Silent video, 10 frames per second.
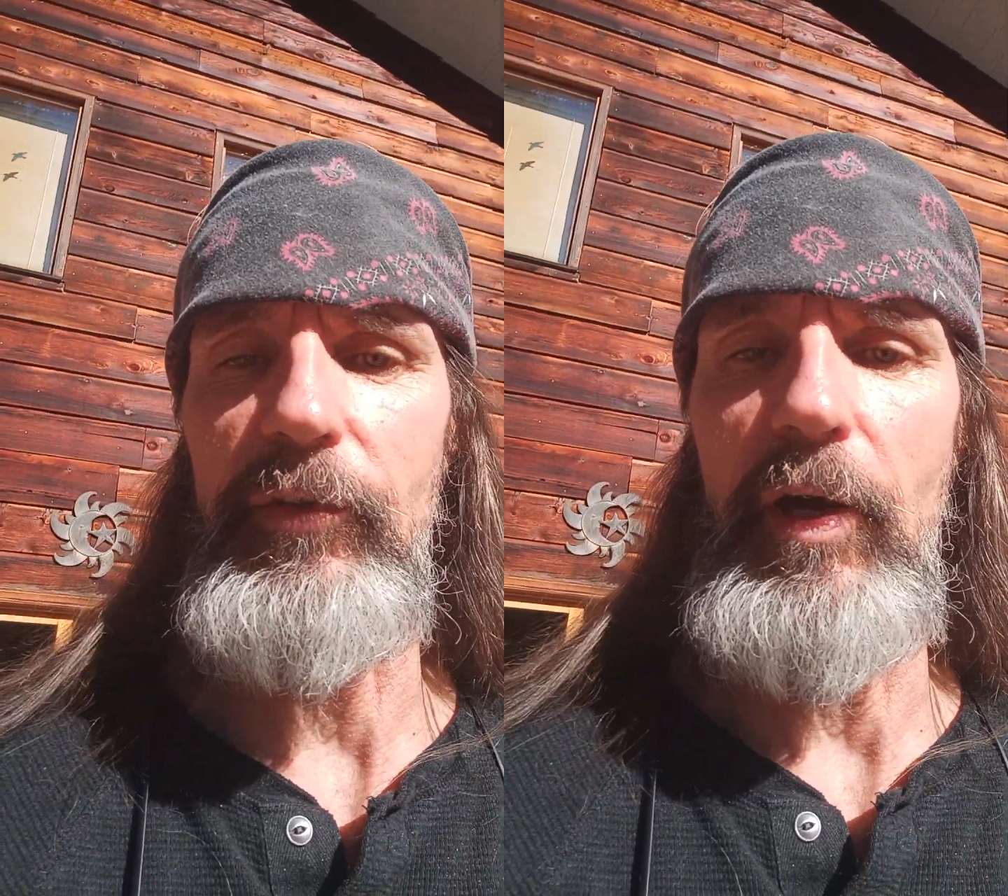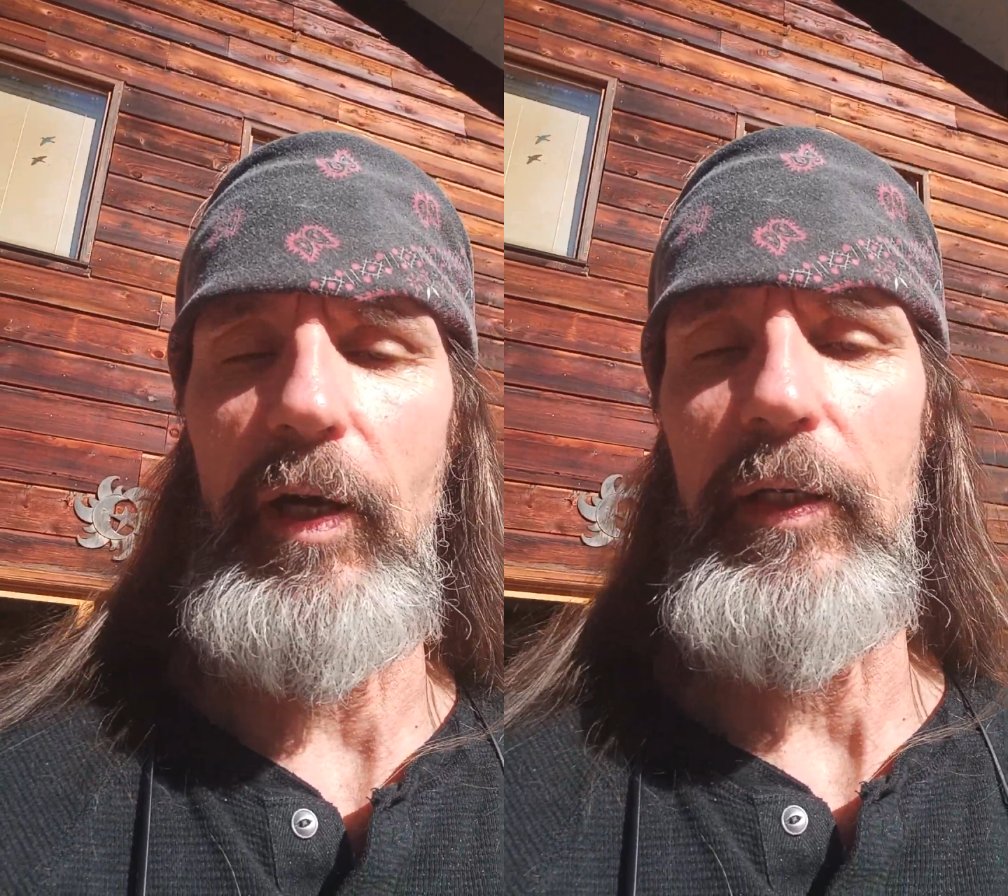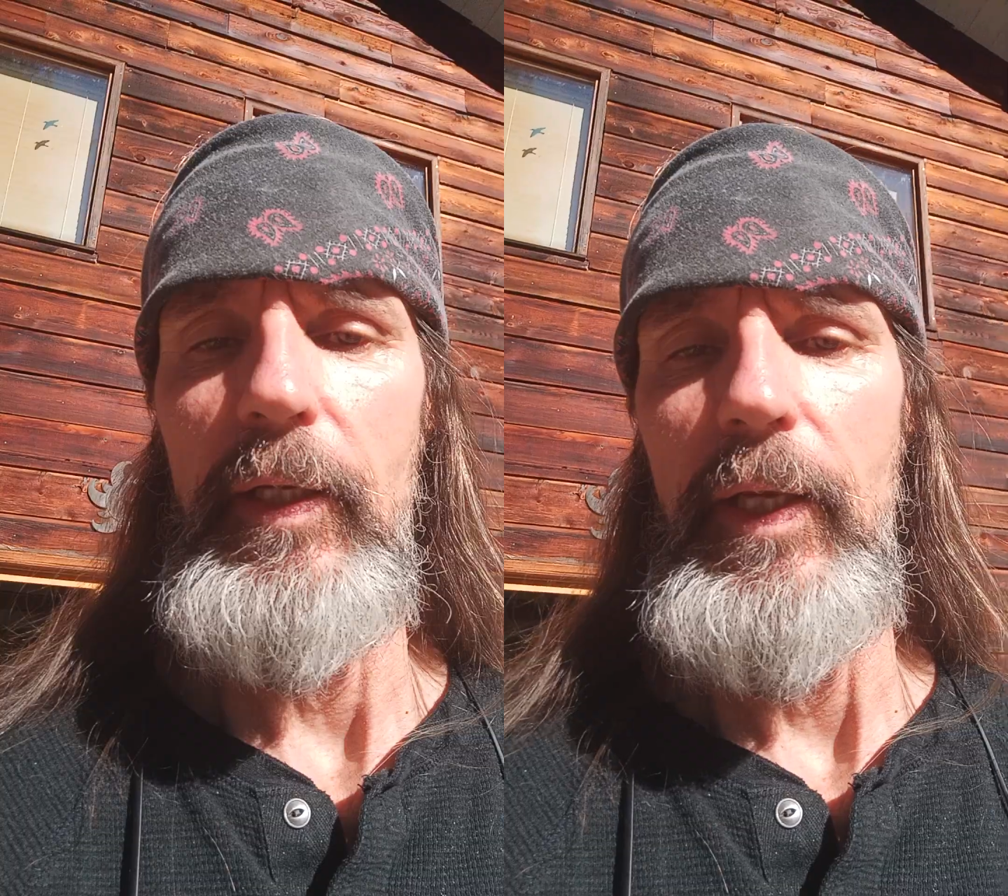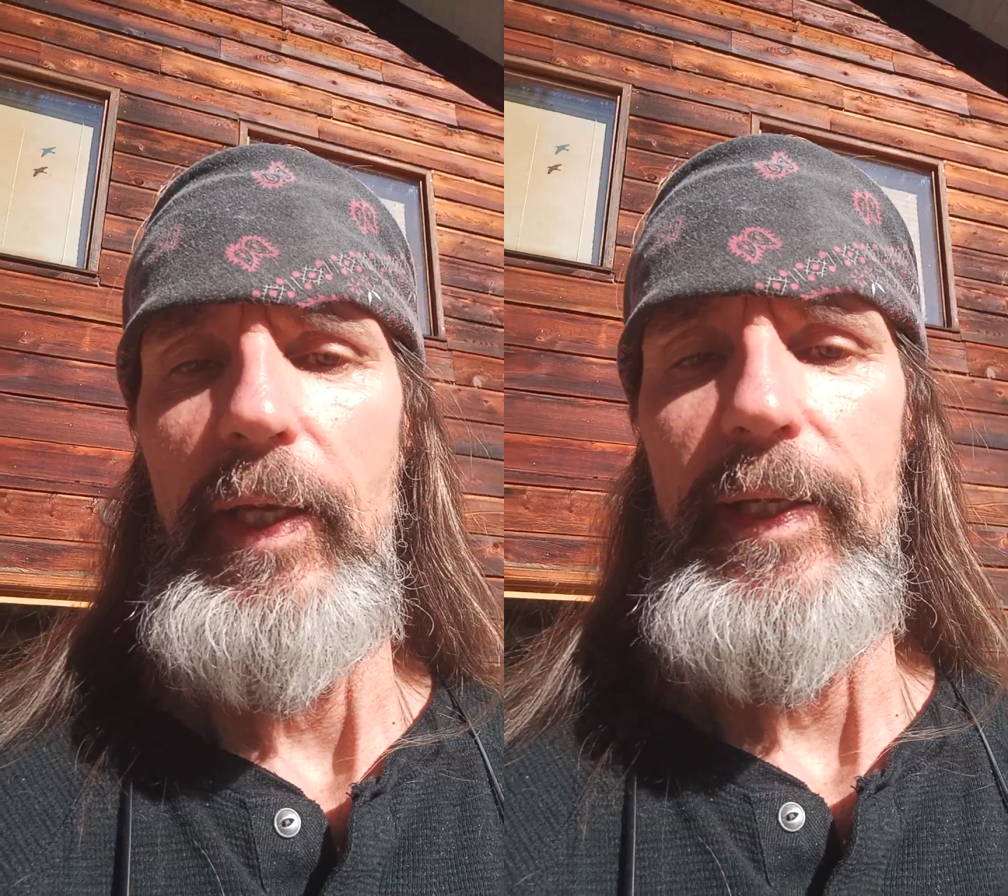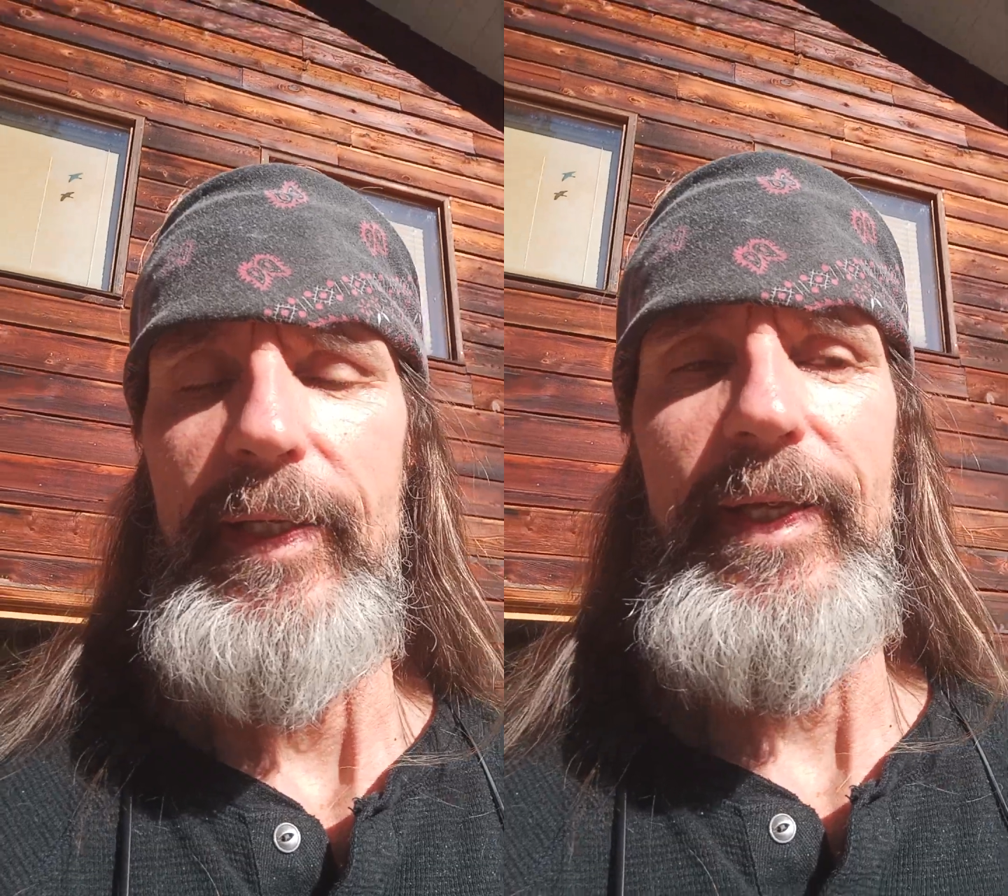law.
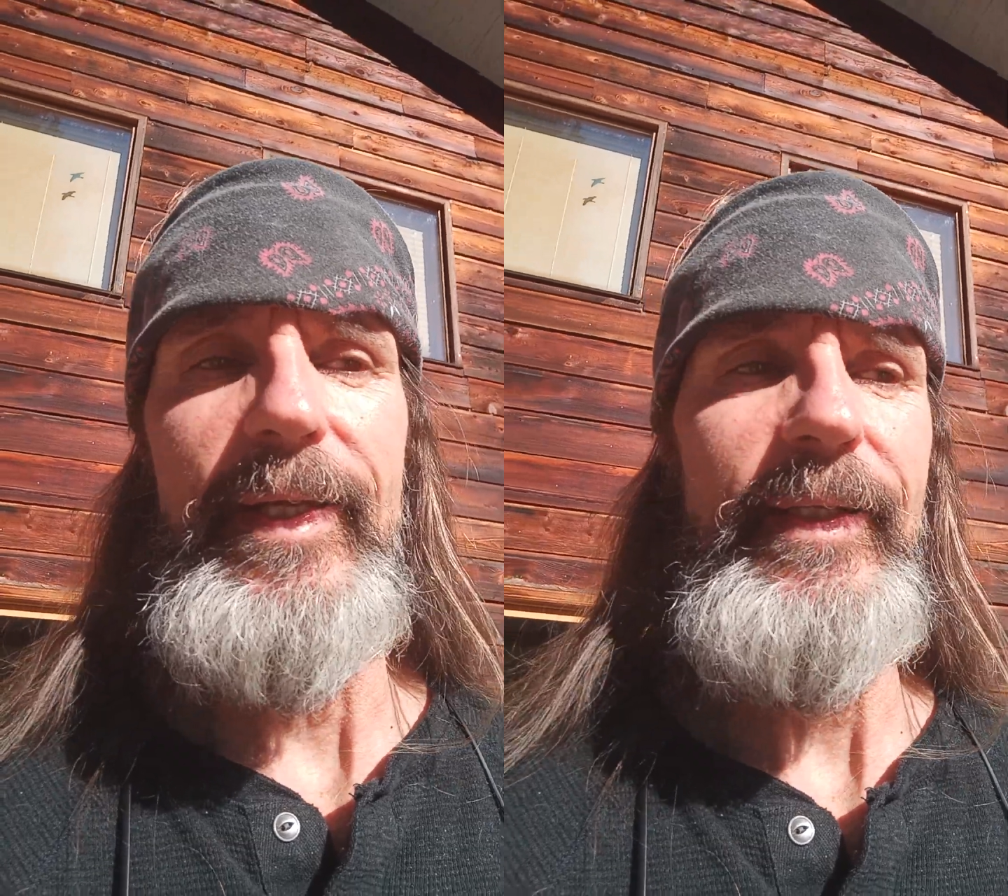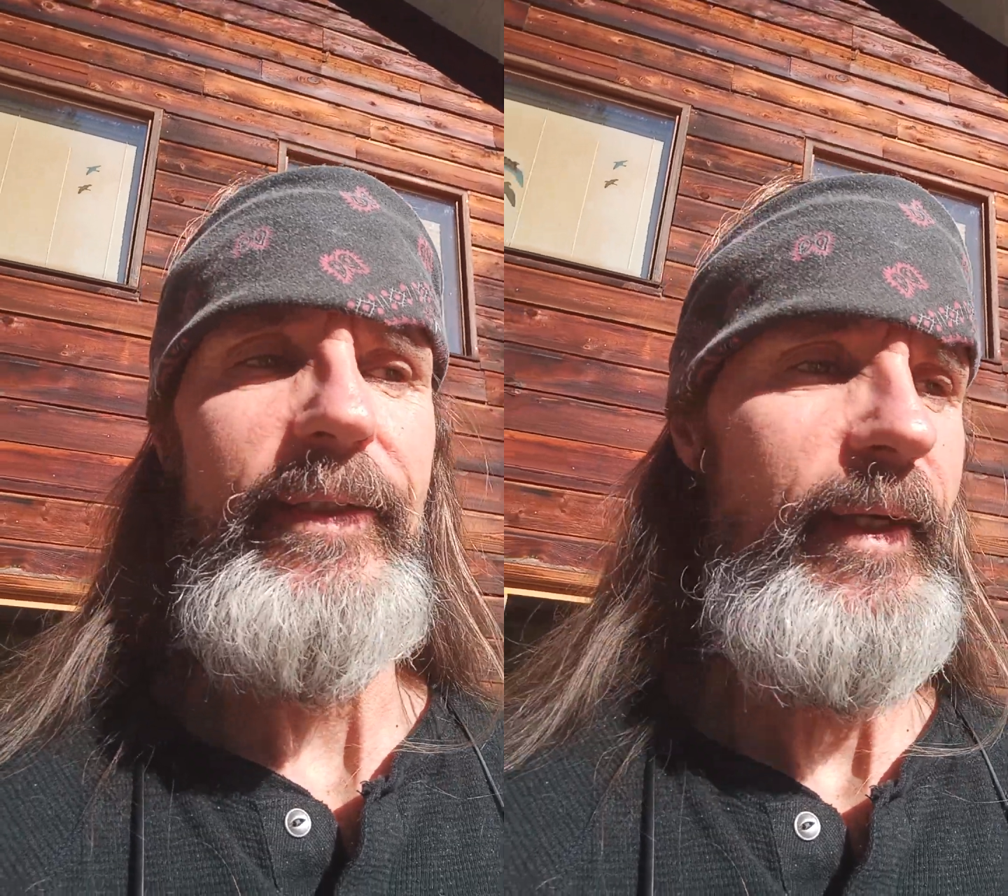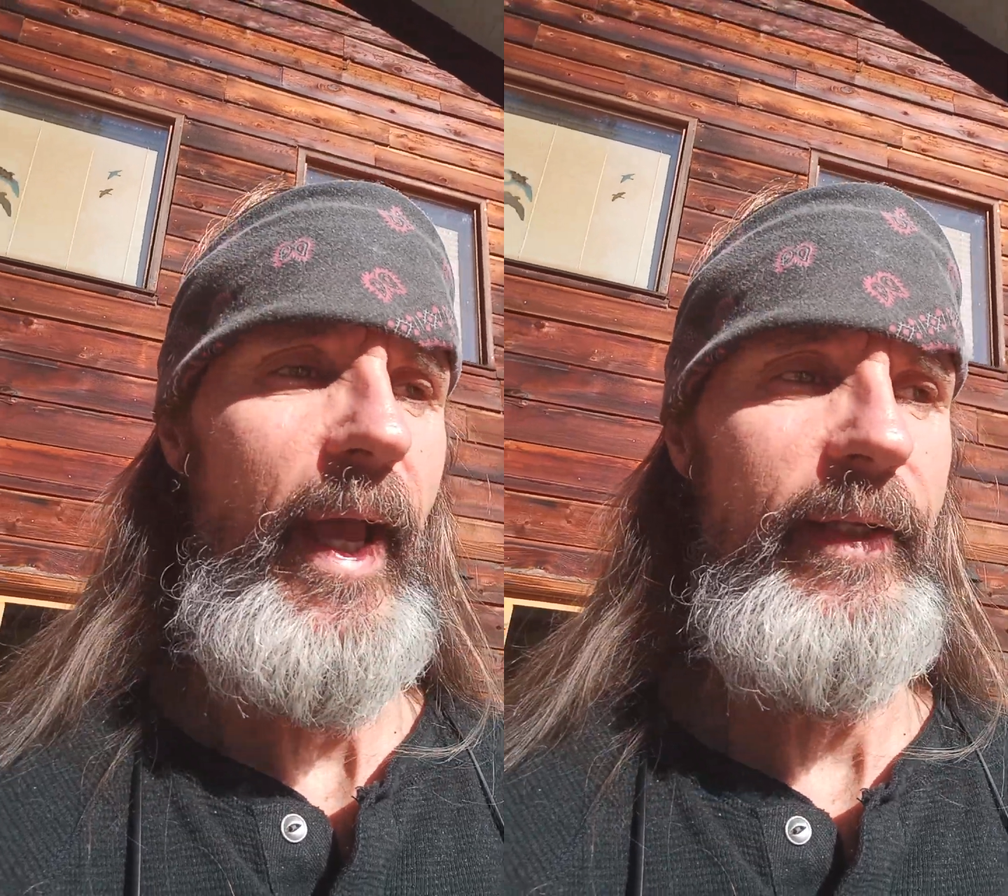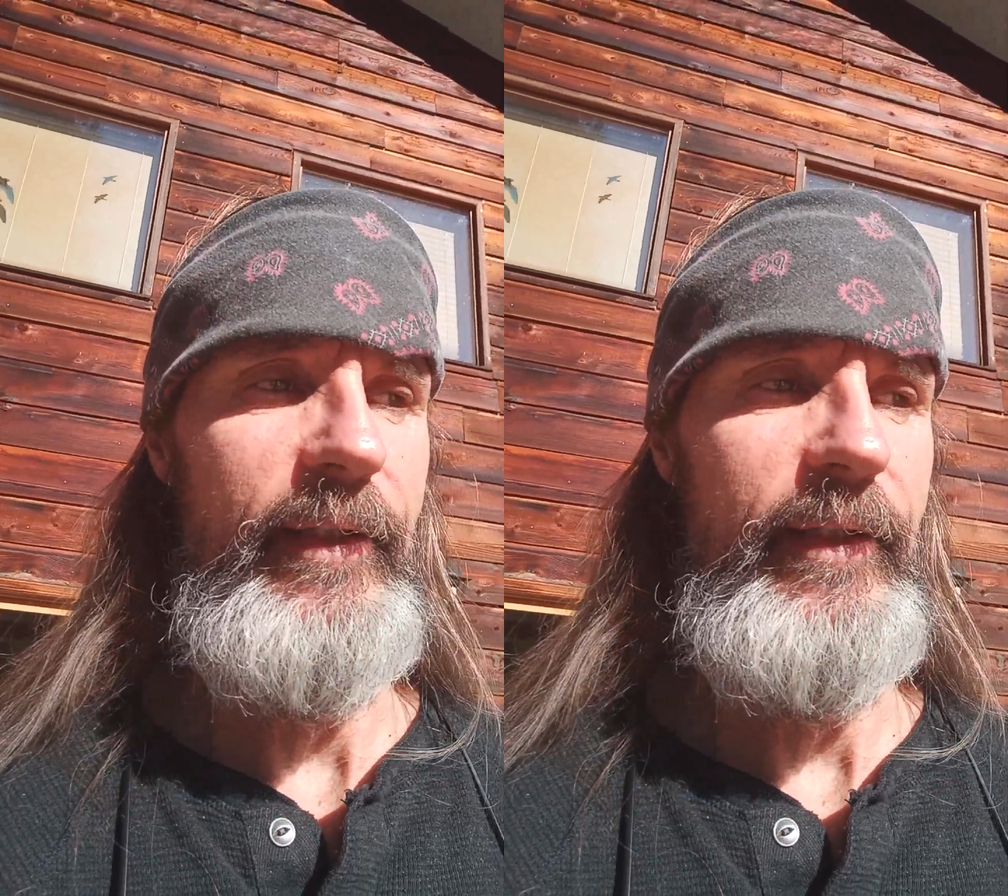And